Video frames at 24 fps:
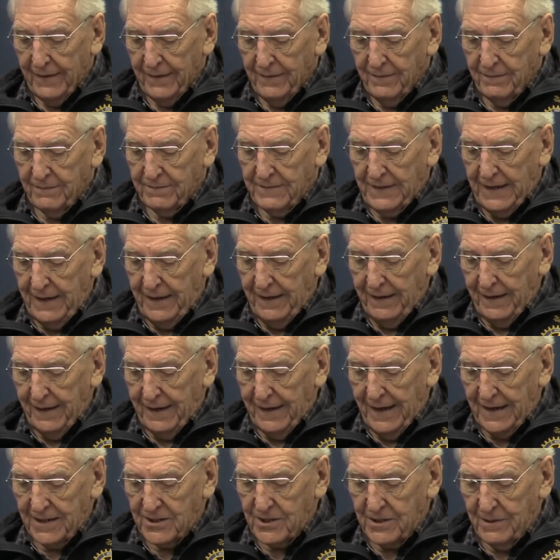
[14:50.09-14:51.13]
They
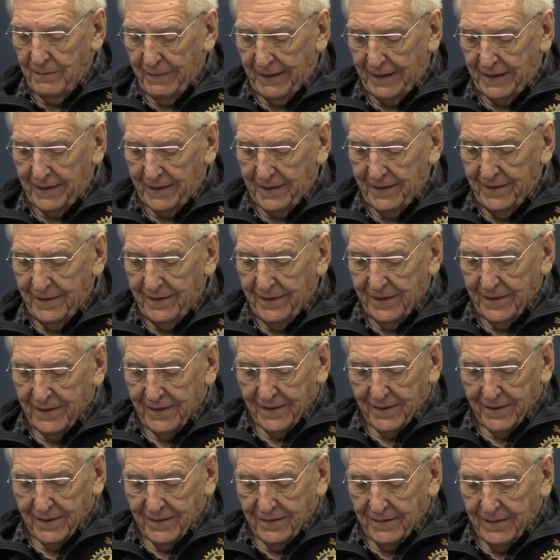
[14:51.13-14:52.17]
estimated
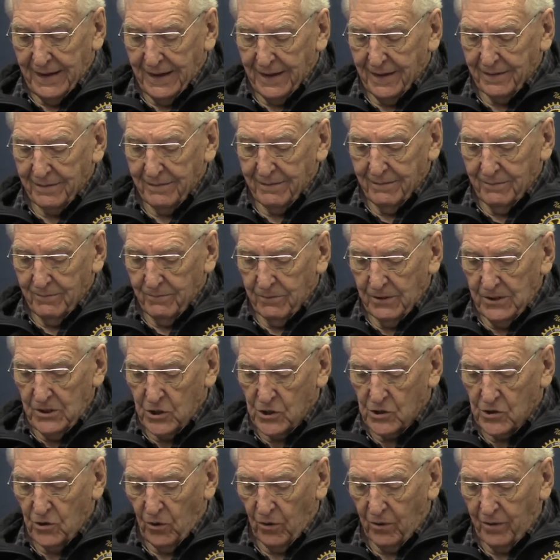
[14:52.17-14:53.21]
that
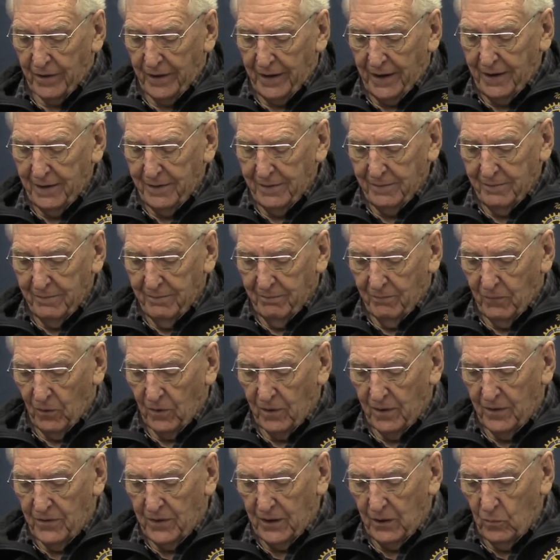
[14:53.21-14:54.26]
restoring
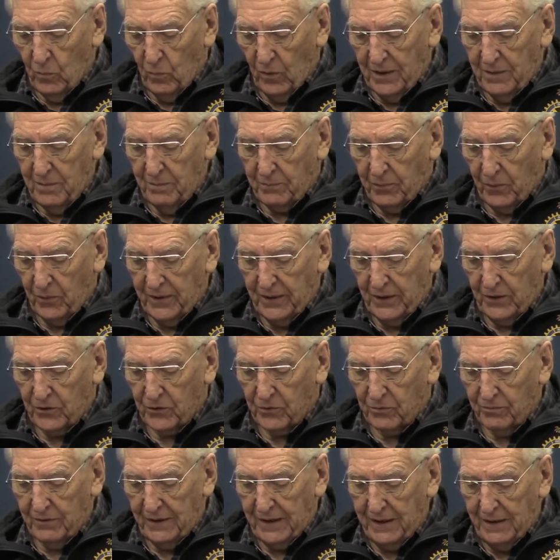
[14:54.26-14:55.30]
more than
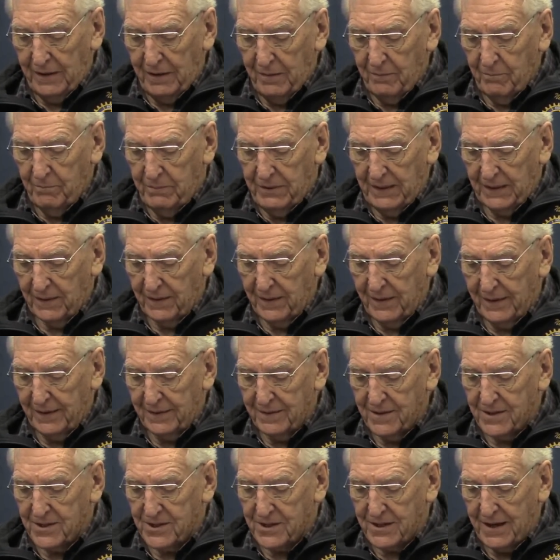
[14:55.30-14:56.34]
1.3
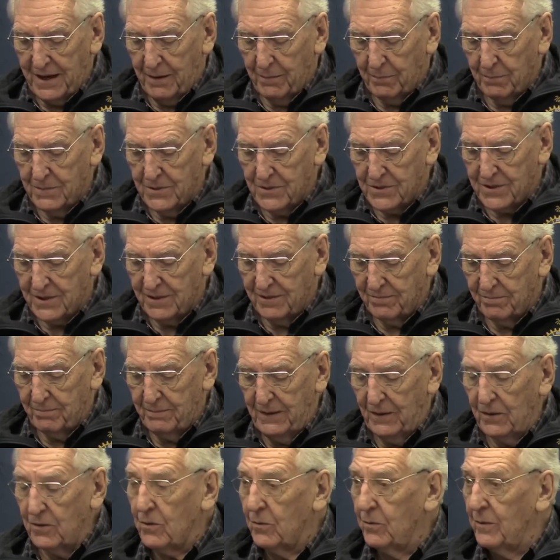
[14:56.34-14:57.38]
billion stems of
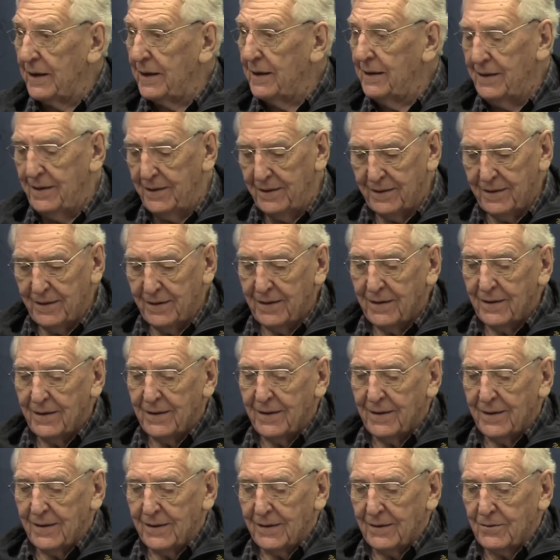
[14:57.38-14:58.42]
milkweed
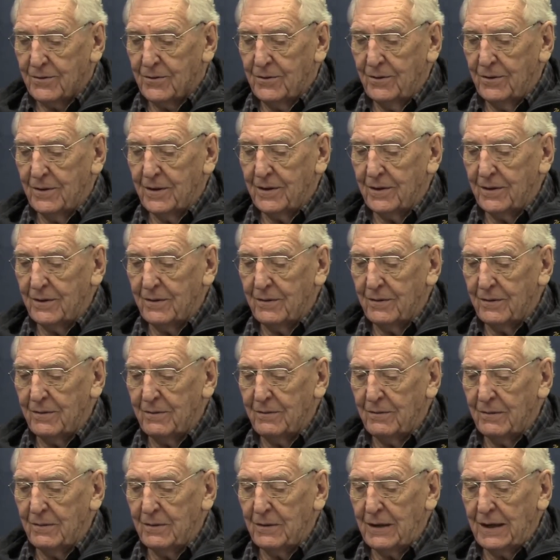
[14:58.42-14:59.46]
to the
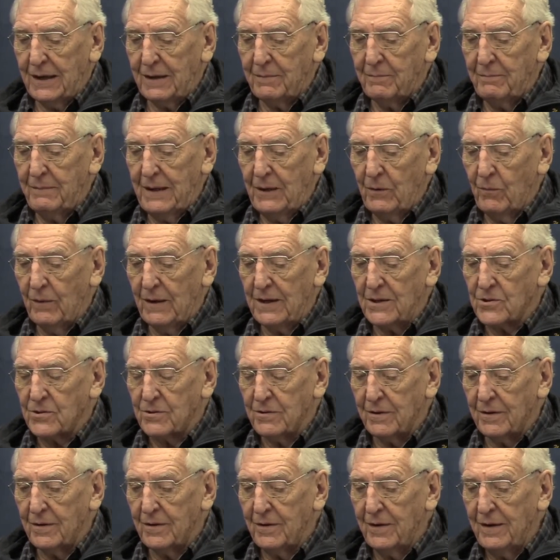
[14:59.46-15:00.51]

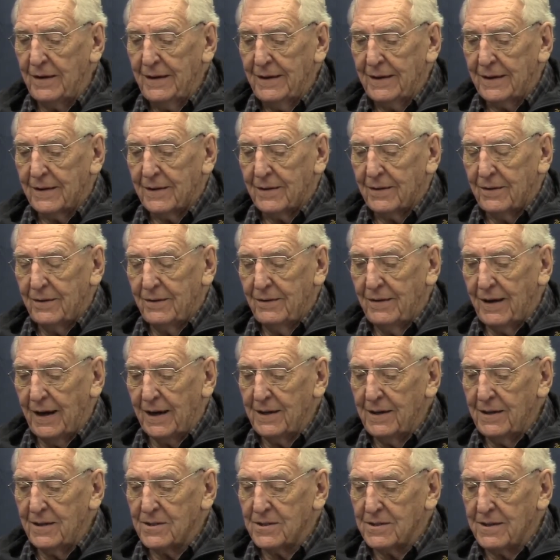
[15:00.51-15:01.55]
Midwestern
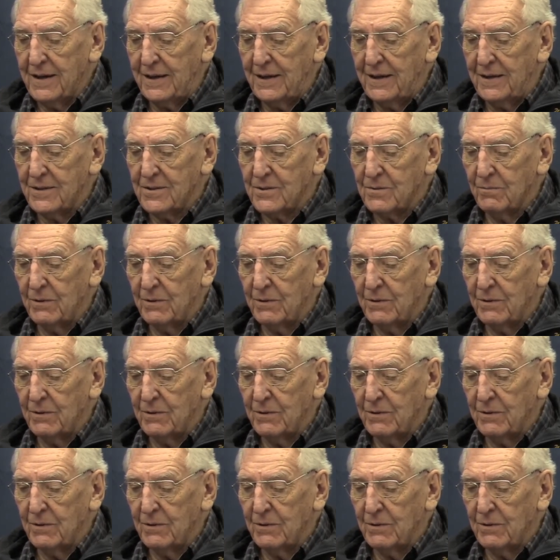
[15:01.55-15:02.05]
United States will